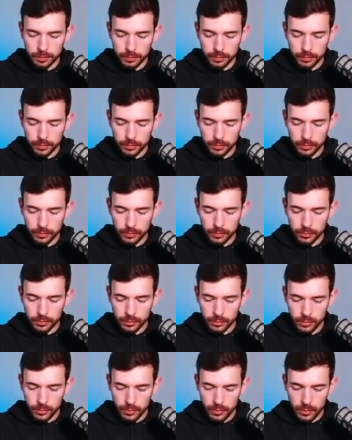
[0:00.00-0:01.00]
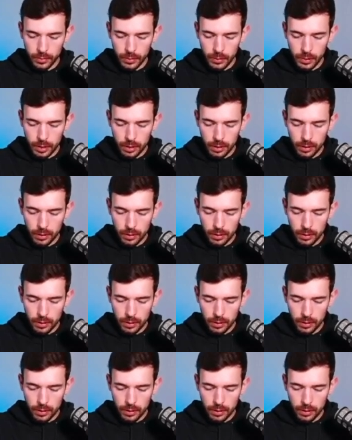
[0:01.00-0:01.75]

Nothing is said.